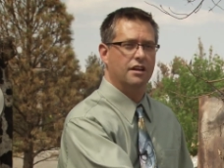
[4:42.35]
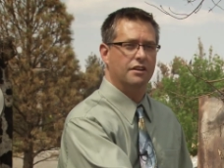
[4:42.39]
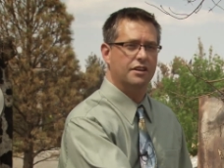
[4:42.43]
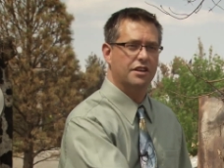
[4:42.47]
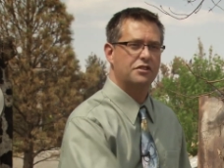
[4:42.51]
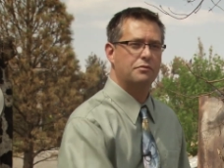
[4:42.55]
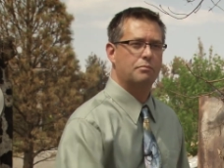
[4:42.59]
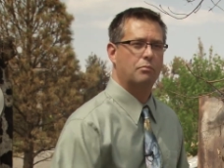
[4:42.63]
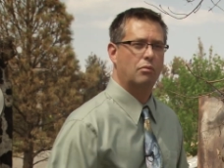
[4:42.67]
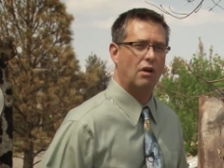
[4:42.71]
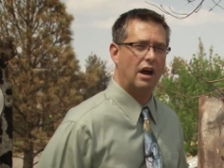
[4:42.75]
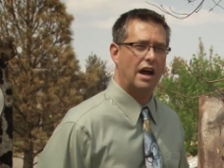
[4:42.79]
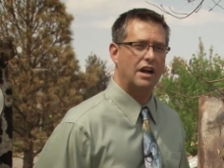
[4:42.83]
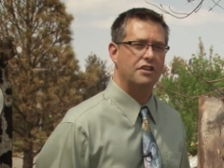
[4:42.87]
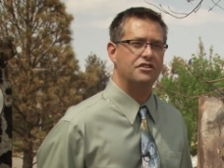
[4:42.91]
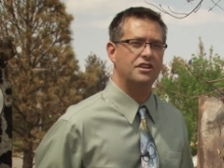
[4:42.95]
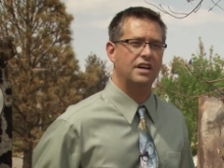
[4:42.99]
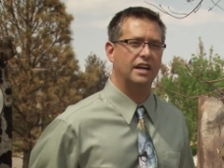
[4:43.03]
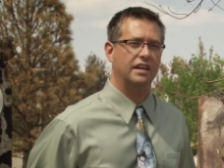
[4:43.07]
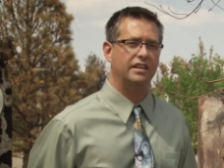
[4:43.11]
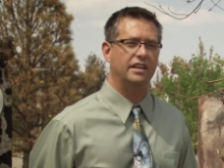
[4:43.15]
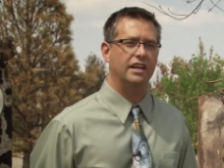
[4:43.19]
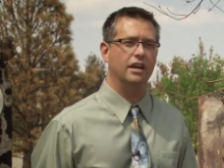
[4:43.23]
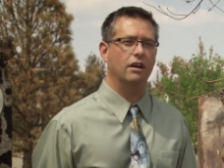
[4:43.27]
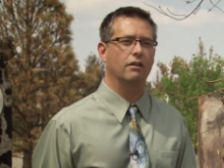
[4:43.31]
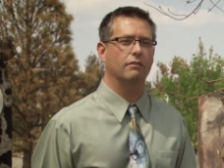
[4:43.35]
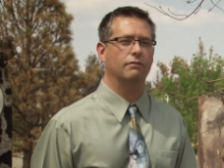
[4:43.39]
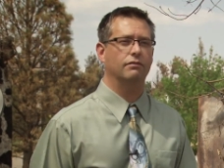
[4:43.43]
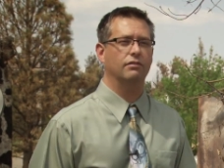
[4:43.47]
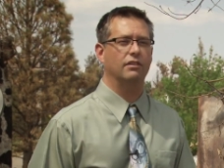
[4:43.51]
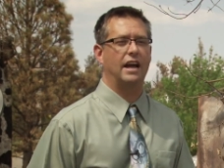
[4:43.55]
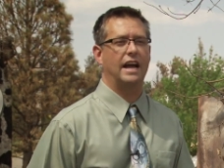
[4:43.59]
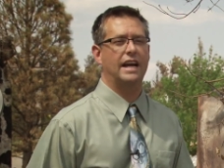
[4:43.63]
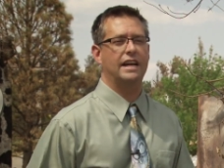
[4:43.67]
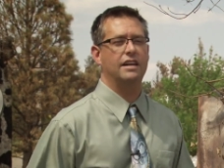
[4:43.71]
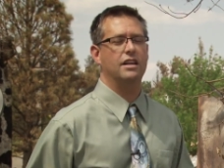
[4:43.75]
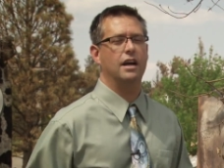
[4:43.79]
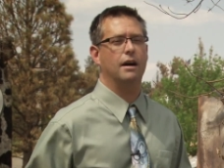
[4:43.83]
this project here,
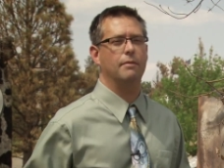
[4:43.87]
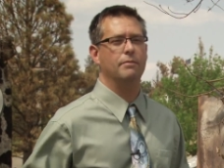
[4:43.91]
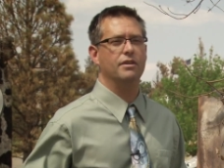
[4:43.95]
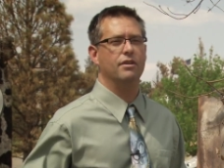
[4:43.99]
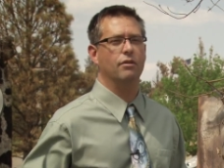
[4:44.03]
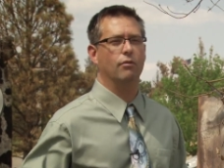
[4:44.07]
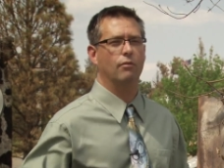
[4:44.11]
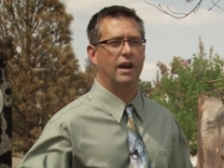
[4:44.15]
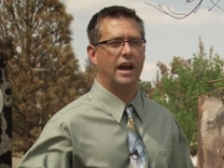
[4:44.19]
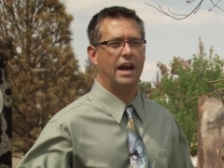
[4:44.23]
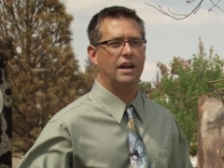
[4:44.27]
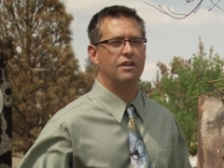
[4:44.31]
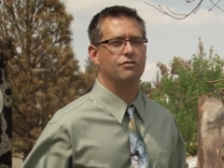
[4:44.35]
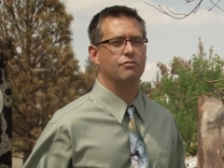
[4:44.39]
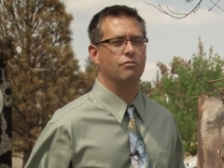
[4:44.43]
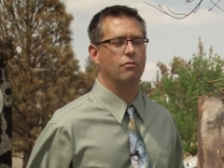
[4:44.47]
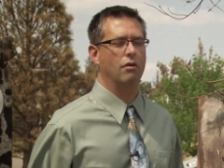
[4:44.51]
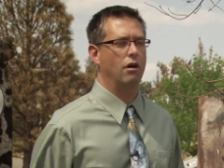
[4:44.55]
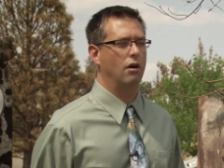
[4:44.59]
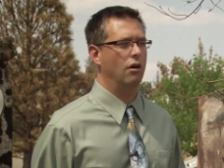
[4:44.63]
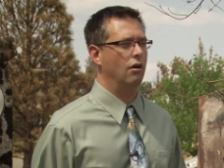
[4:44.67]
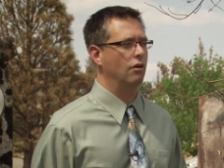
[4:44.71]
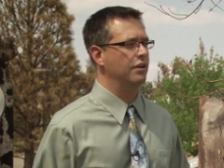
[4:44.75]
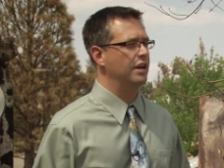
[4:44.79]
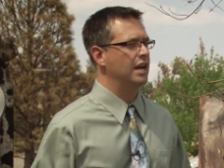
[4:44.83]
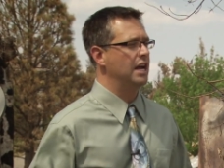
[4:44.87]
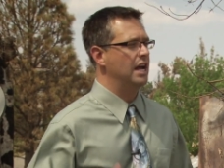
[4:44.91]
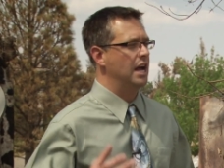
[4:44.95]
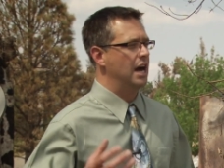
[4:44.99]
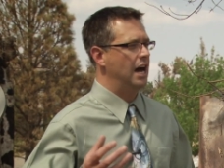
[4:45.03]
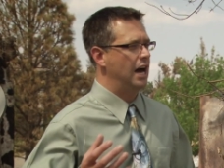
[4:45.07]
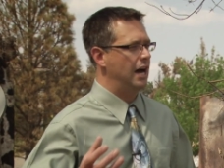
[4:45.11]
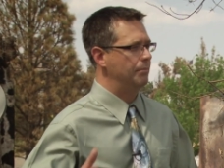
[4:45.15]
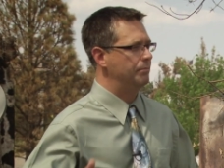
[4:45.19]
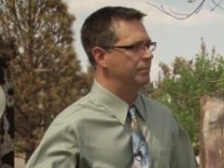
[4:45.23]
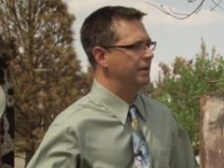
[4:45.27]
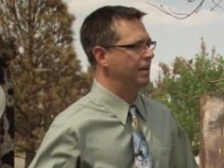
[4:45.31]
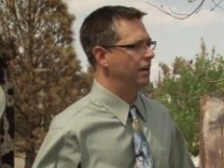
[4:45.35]
Flying W Ranch Road
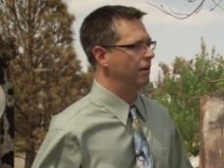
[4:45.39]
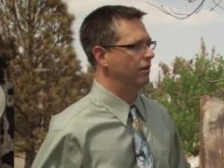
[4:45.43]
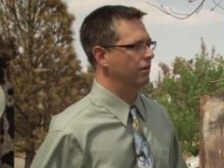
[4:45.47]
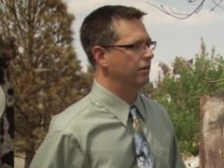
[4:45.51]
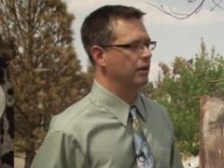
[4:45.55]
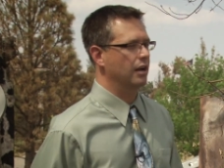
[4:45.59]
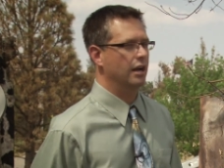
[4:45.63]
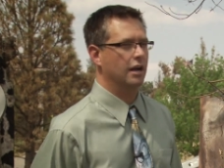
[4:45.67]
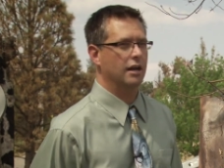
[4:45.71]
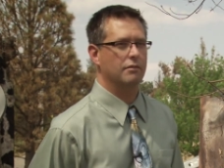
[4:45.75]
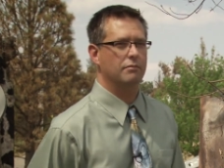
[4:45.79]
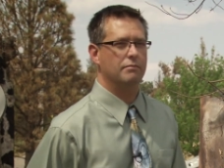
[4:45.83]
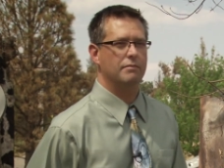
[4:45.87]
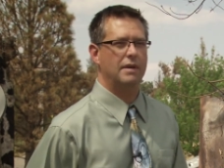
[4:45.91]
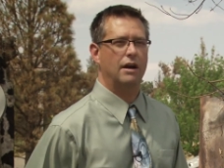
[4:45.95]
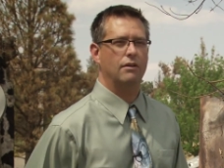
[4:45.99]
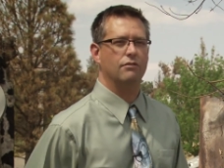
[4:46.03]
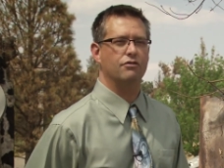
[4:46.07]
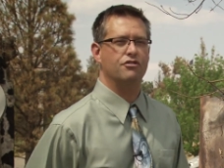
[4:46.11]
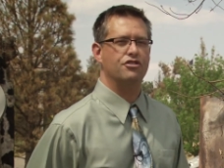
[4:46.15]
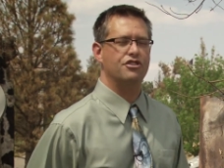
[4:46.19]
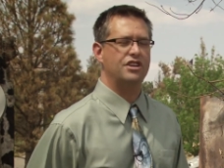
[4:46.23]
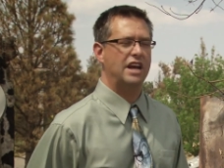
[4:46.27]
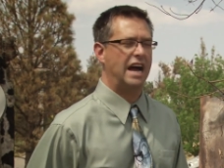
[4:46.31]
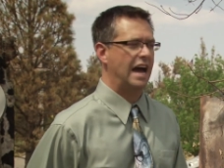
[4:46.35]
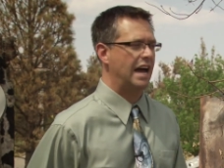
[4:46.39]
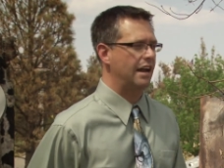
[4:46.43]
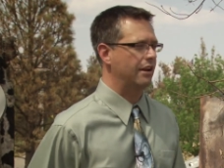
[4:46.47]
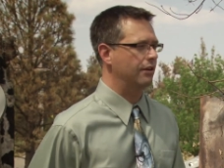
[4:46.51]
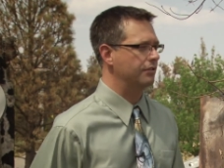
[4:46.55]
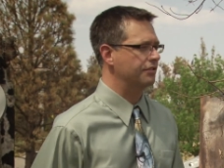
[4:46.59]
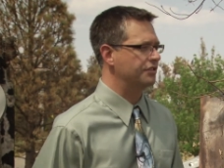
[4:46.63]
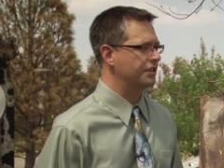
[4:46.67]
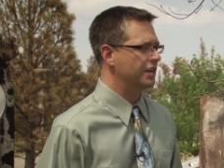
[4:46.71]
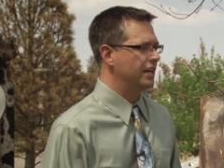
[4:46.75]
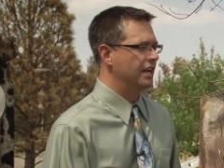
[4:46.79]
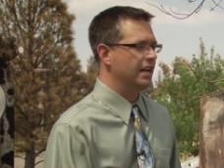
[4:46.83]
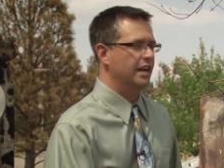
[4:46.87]
up here in Mountain
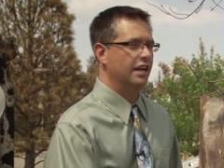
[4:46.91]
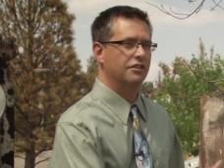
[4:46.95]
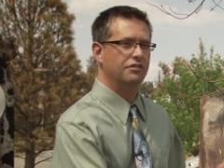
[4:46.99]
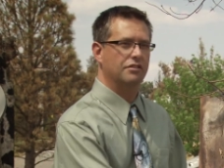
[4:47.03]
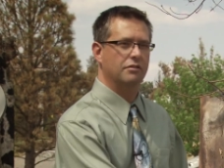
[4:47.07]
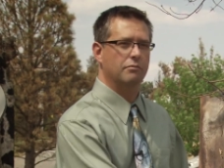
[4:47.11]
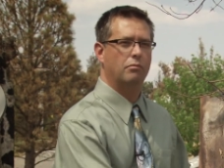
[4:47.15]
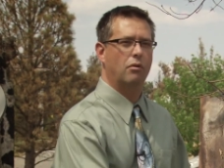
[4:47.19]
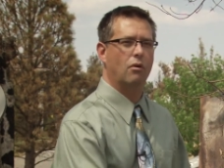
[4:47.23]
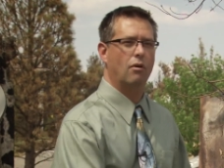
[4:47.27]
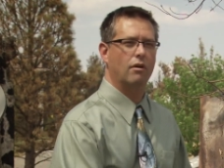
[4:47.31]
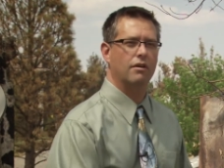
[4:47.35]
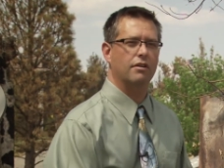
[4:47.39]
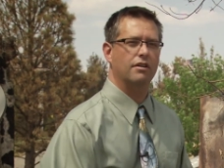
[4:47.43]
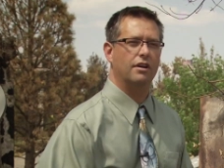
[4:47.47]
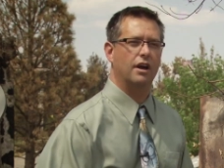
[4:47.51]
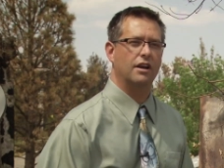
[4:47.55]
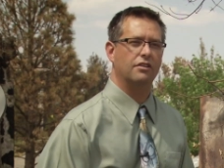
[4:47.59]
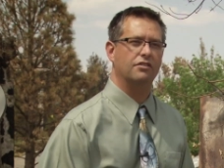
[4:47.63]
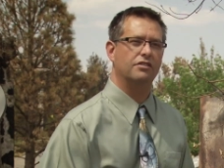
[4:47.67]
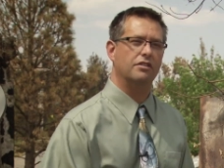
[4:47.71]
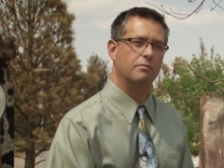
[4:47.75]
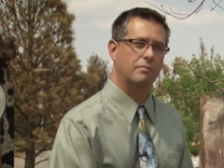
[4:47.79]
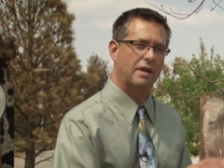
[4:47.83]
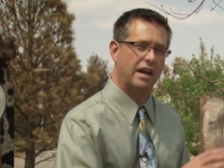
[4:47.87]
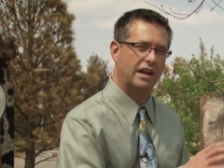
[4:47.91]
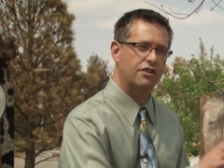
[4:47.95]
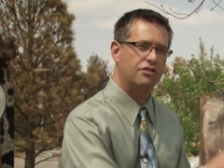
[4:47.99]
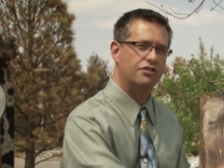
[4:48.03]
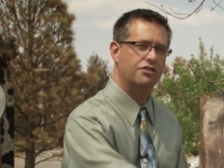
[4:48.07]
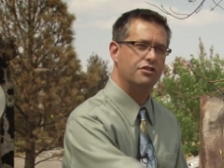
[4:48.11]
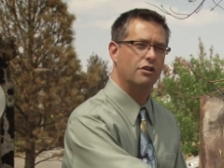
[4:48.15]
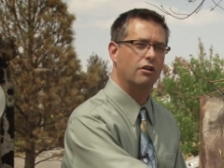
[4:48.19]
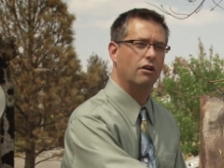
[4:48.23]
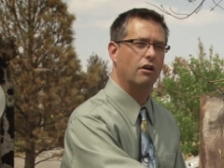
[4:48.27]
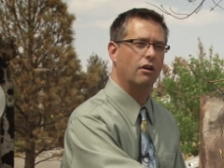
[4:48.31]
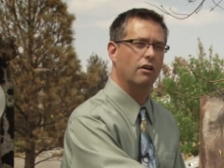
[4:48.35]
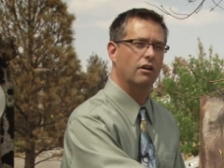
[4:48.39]
Shadows, is important to us to make
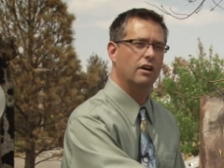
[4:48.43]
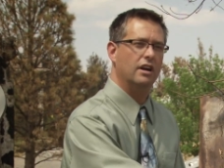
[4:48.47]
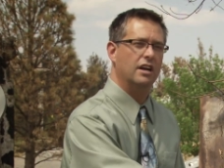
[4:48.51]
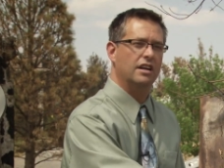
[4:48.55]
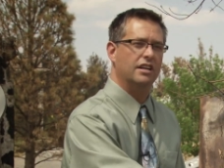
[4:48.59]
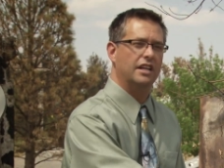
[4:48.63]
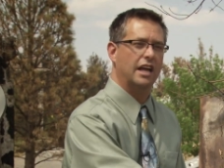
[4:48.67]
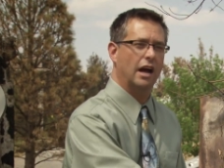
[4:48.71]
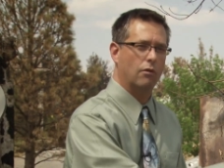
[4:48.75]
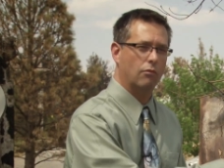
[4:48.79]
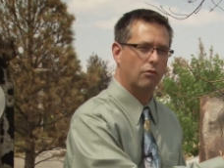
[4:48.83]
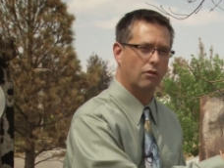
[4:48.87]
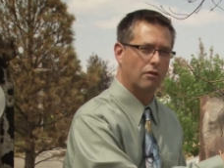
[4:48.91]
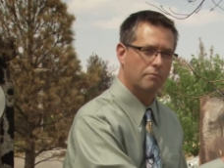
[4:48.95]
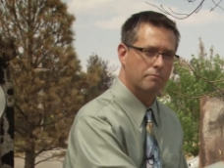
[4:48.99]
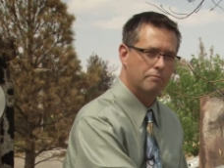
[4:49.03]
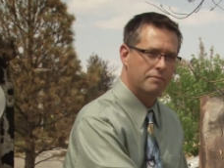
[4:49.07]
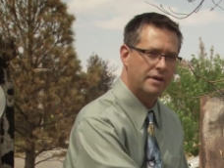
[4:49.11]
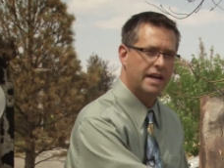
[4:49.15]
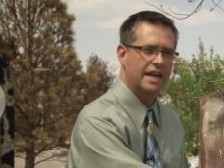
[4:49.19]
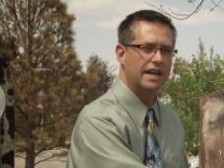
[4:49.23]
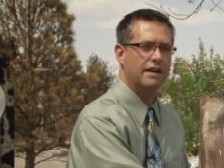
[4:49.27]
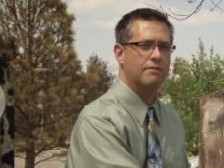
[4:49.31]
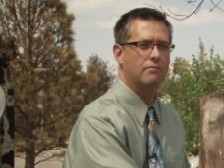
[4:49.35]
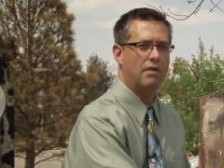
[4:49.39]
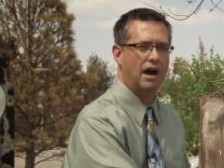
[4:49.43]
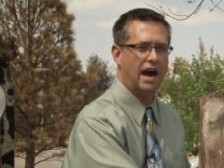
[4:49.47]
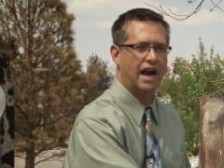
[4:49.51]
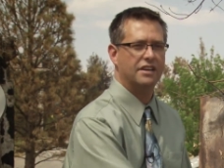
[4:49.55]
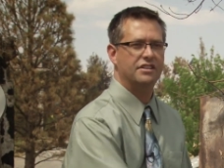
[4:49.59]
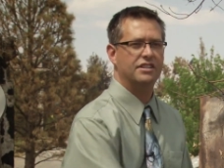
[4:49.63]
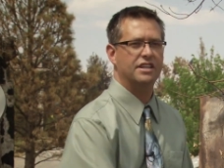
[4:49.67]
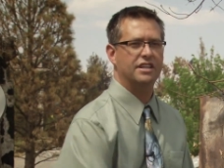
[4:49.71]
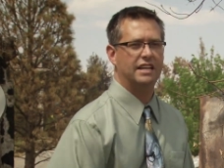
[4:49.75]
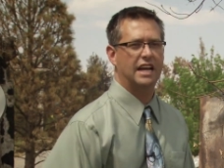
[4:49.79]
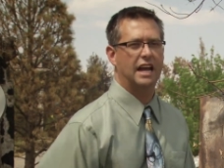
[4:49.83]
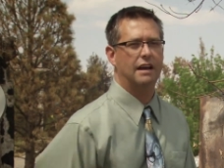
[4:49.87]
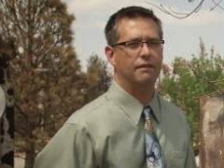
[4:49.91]
sure that we're
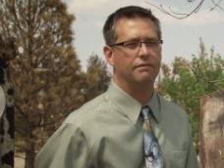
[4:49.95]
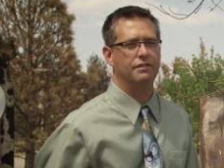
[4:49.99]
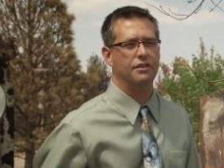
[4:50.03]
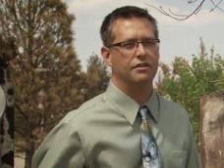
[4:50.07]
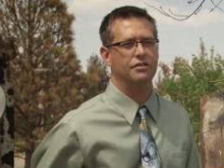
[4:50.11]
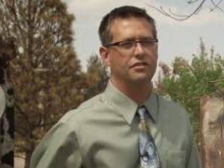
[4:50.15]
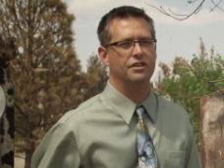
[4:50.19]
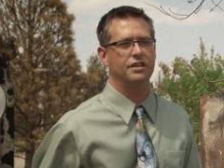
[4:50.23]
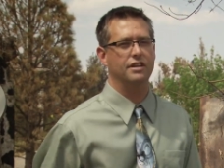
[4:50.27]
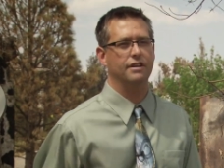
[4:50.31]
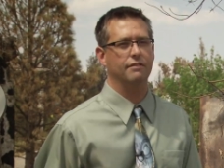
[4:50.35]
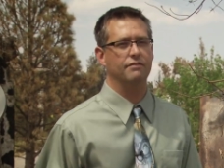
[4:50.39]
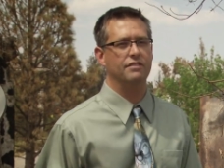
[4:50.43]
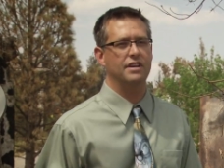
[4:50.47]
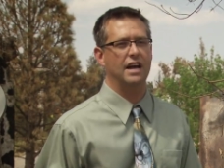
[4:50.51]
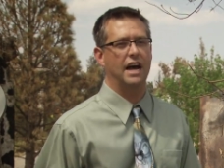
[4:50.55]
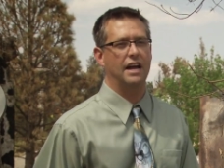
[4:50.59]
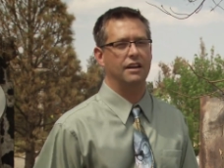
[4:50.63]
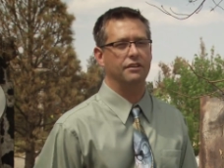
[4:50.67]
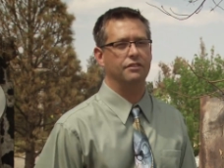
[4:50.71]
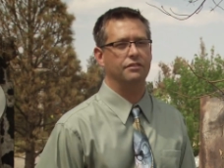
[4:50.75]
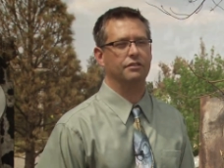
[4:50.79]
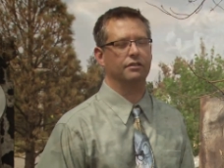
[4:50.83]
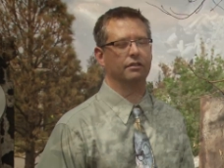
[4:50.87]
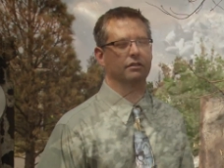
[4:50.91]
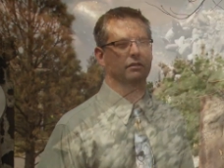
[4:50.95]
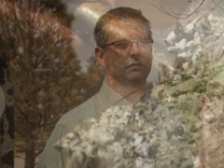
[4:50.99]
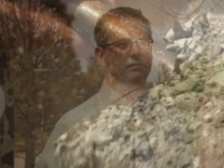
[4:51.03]
minimizing that fugitive dust.